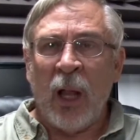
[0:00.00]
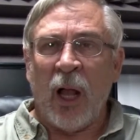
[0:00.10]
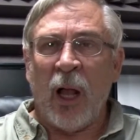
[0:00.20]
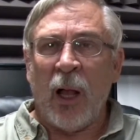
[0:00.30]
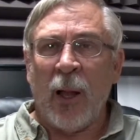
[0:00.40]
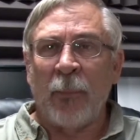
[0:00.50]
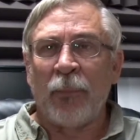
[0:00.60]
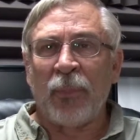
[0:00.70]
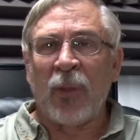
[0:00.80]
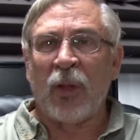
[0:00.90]

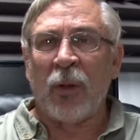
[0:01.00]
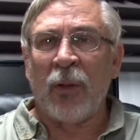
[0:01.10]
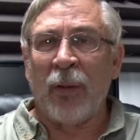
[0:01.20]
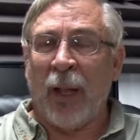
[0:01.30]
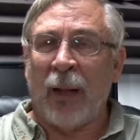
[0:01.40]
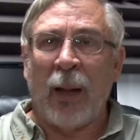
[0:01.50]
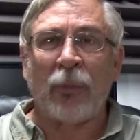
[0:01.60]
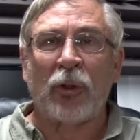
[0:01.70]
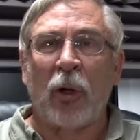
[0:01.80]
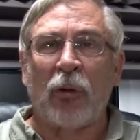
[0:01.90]
And I'm
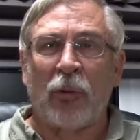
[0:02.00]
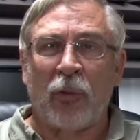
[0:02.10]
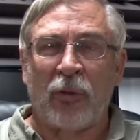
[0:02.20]
sure there's